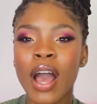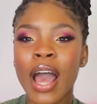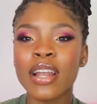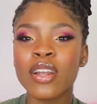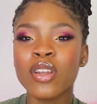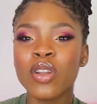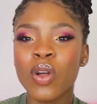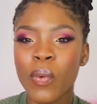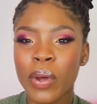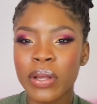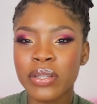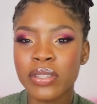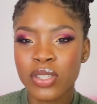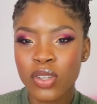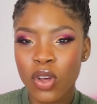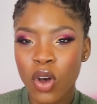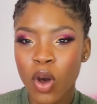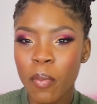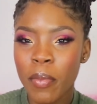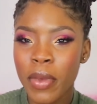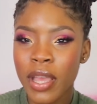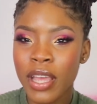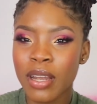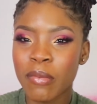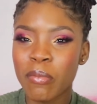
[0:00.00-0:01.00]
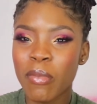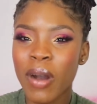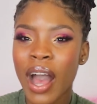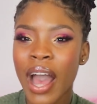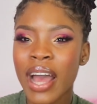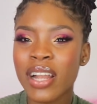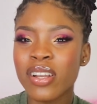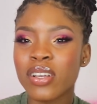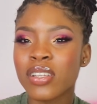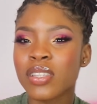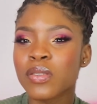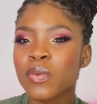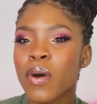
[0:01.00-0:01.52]
know it's coming, but
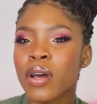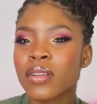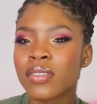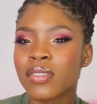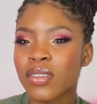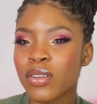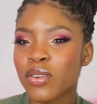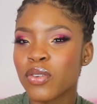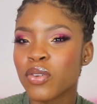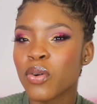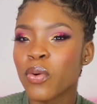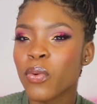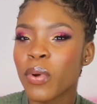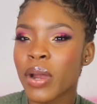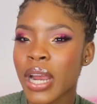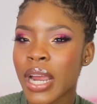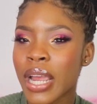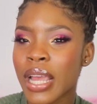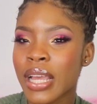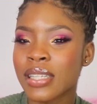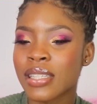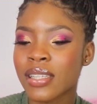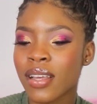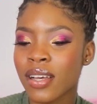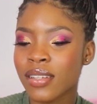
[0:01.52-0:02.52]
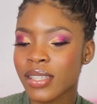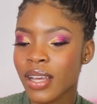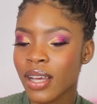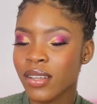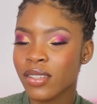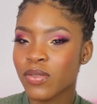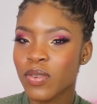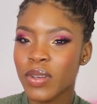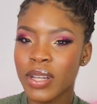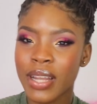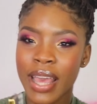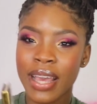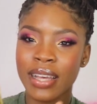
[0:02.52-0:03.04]
I just want to know where it is because I
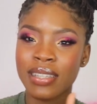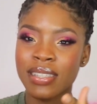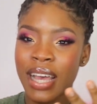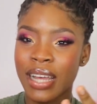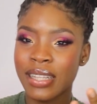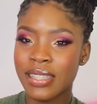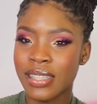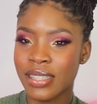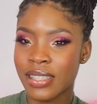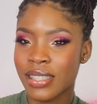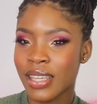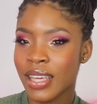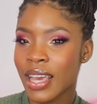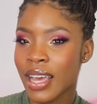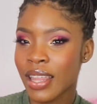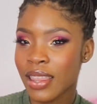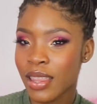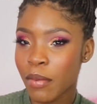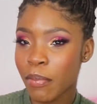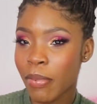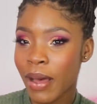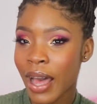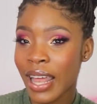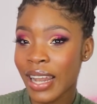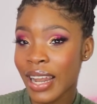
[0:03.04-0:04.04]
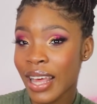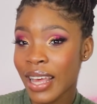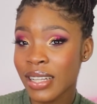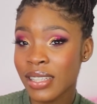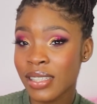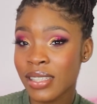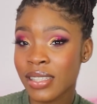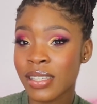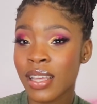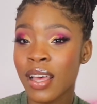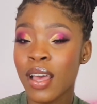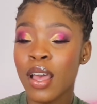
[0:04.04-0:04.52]
was really excited to get the palette.